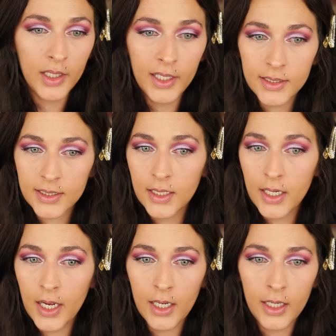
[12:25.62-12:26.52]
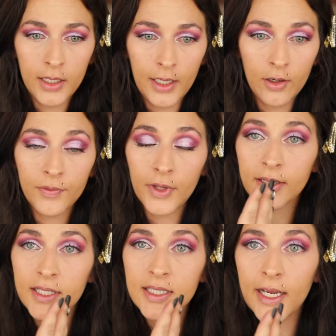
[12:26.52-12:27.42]
it's not, I don't feel
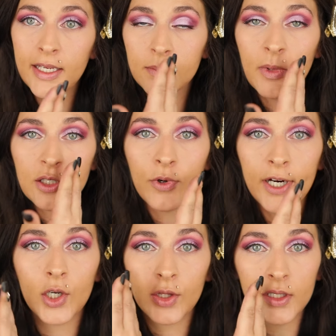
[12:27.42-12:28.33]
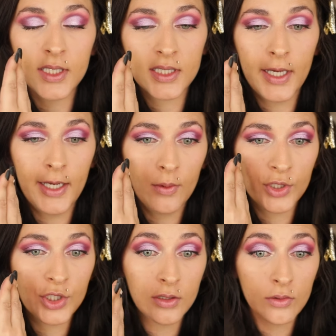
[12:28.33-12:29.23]
like this eye is much brighter than this eye,
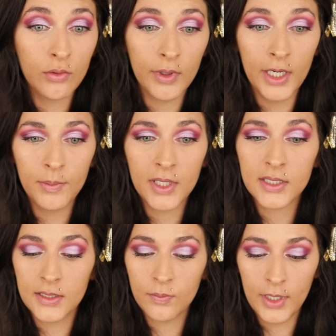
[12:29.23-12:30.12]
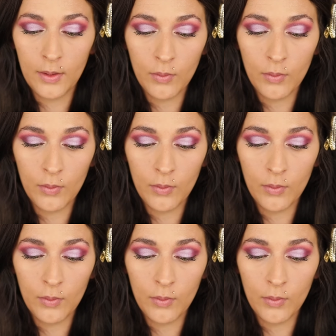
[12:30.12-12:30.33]
which is great because that's what I